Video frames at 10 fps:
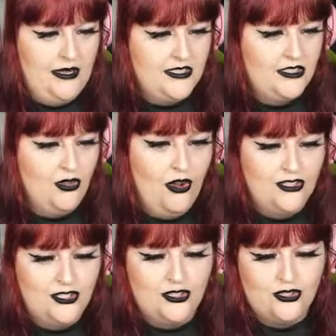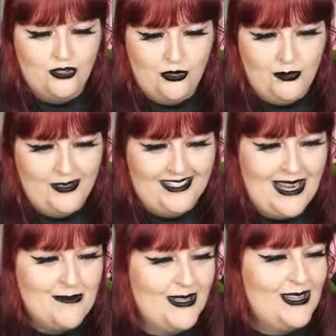it's not super lit
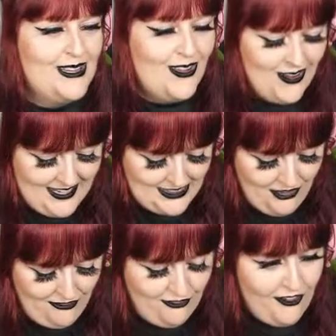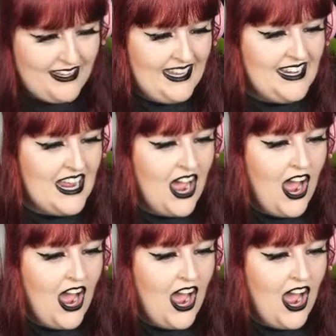up. But look at the freaking...